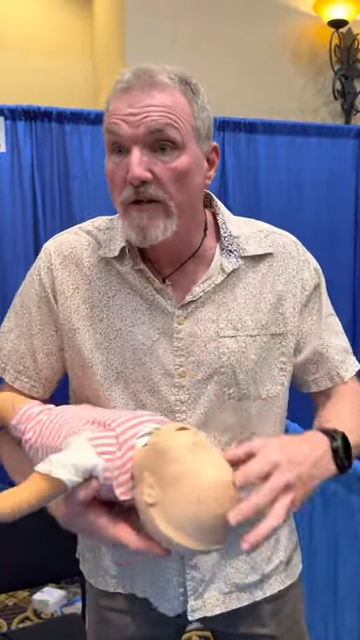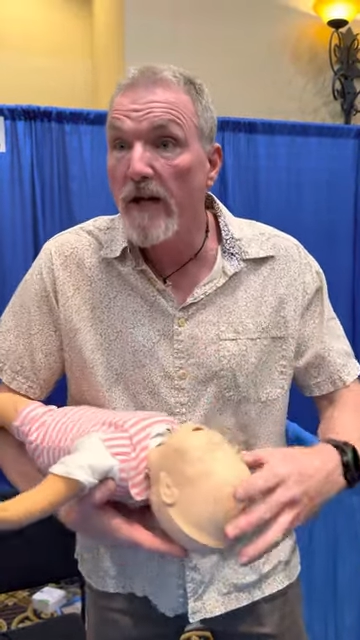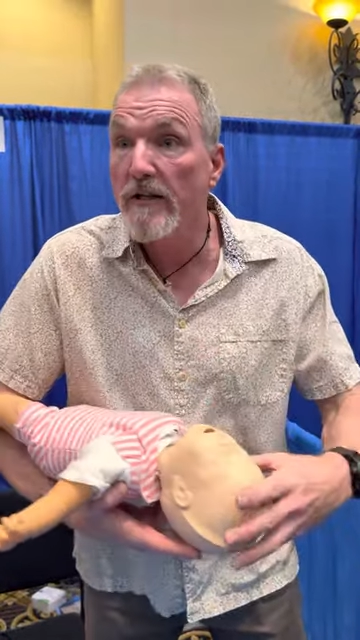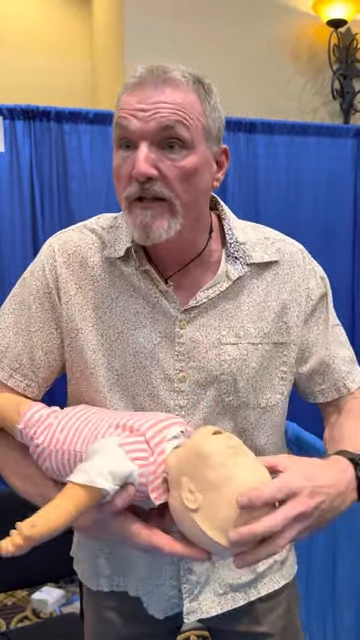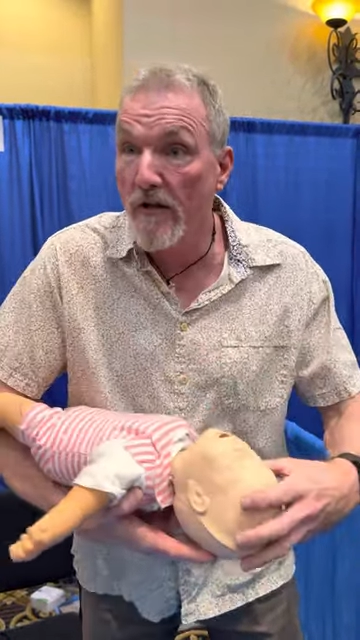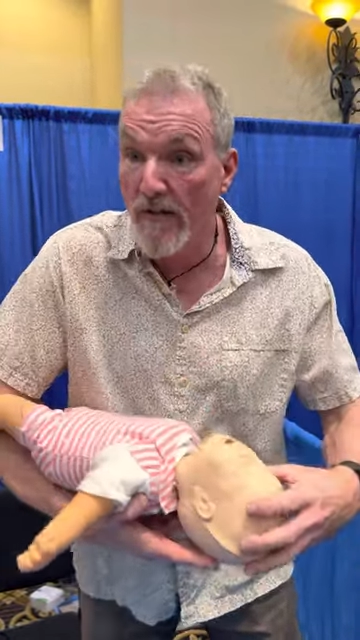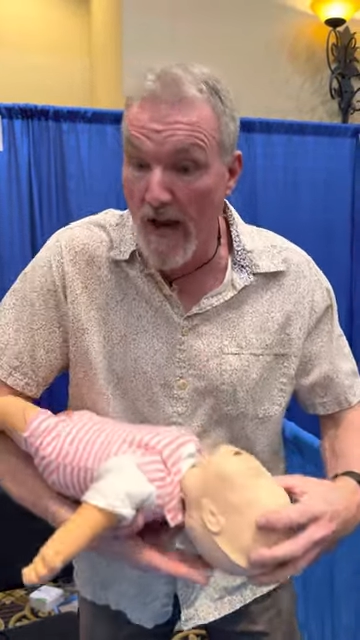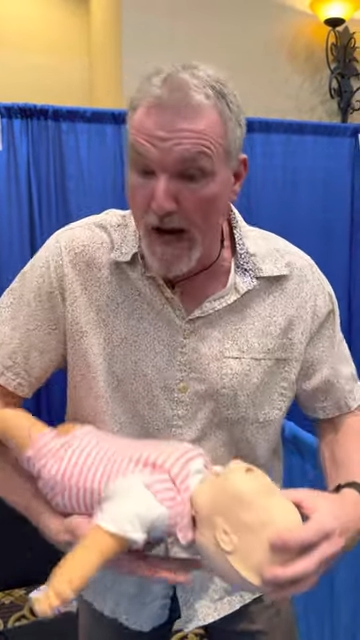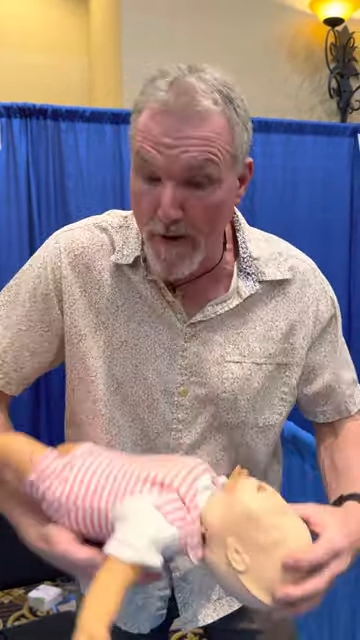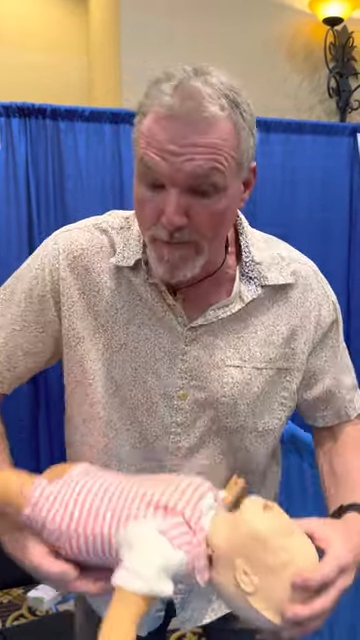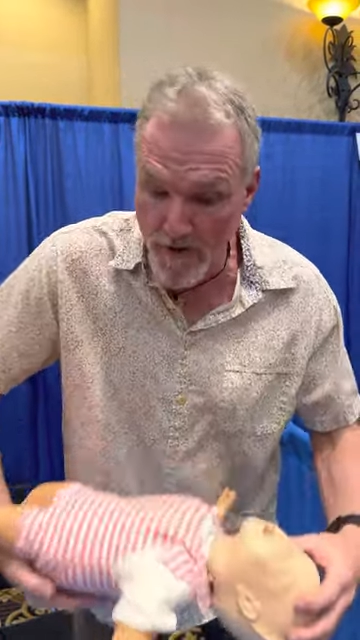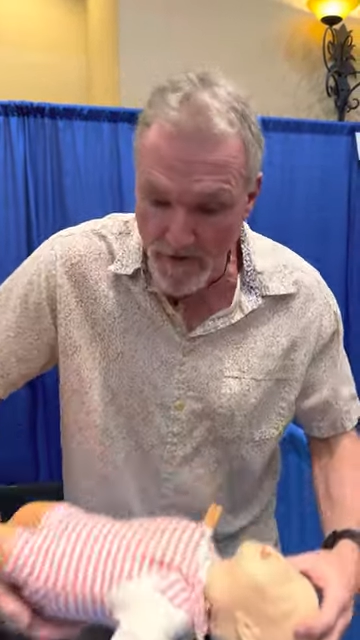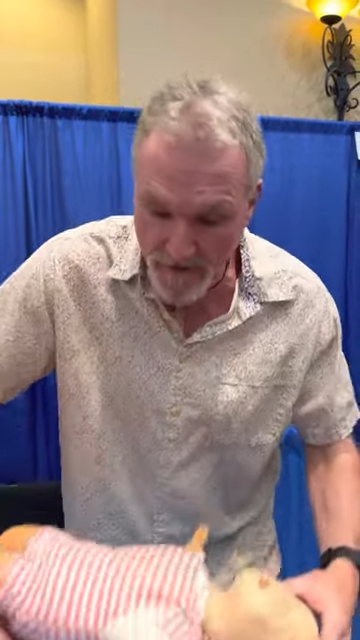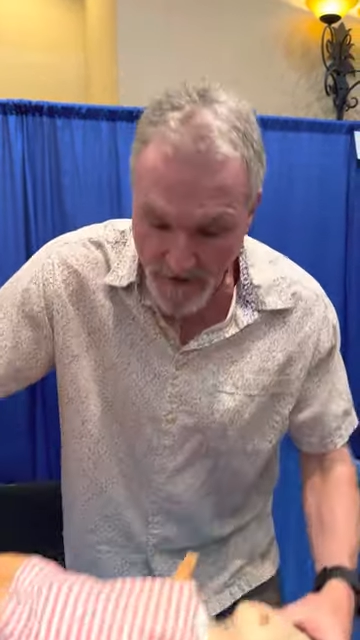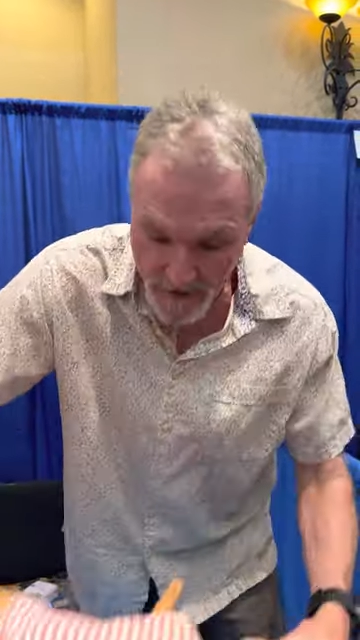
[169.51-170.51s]
until the
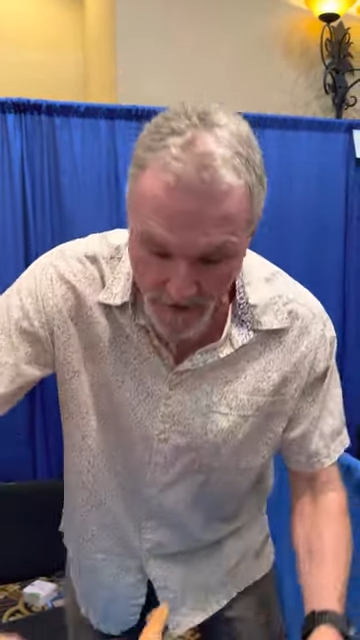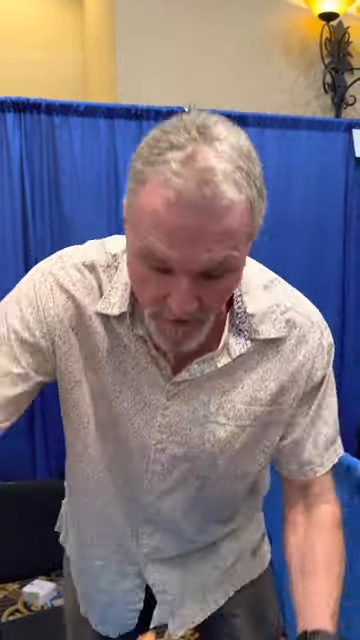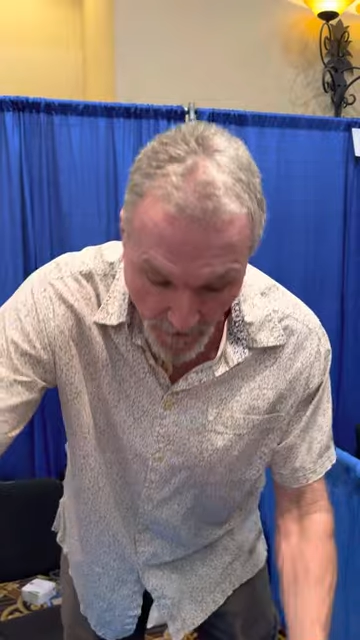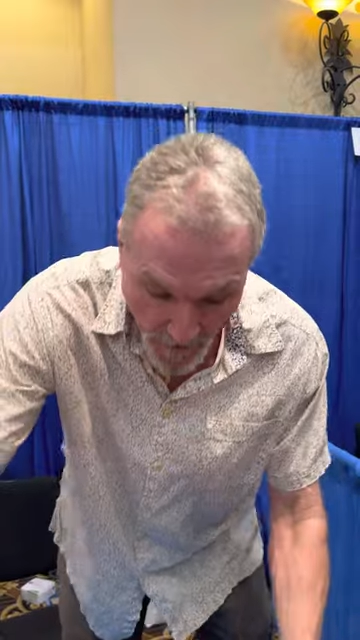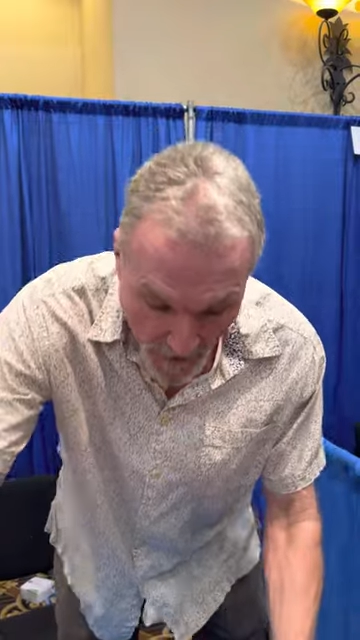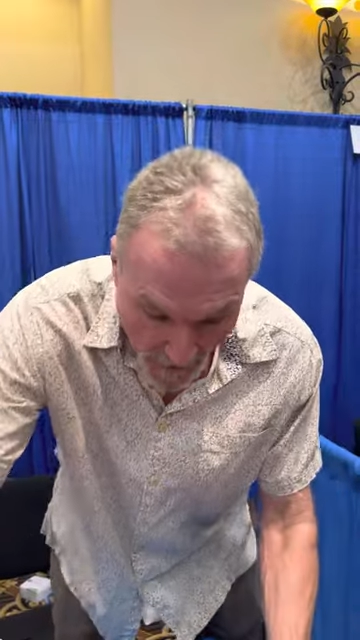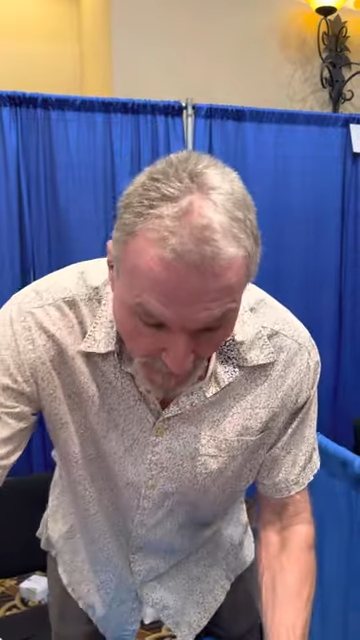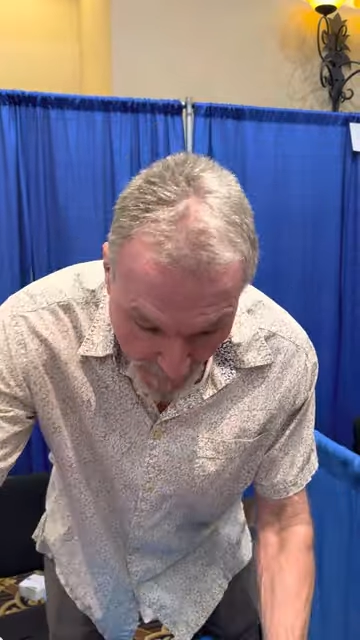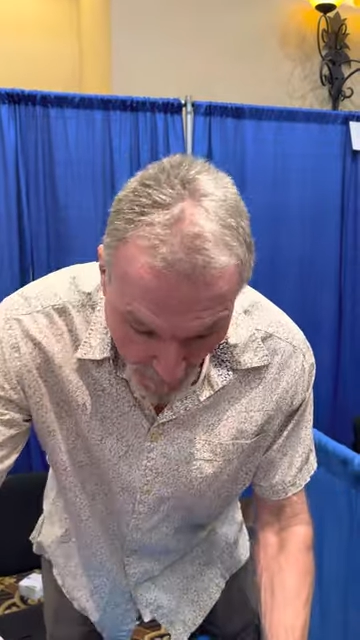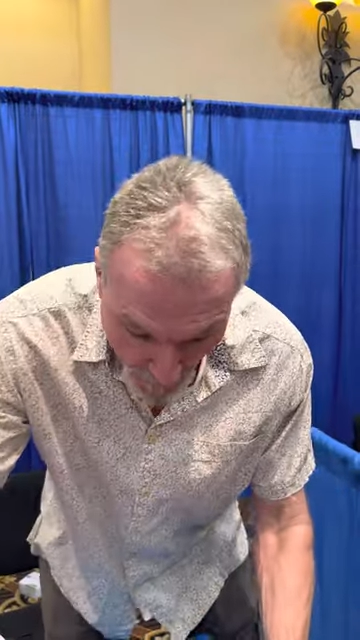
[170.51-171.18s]
ambulance get here. I can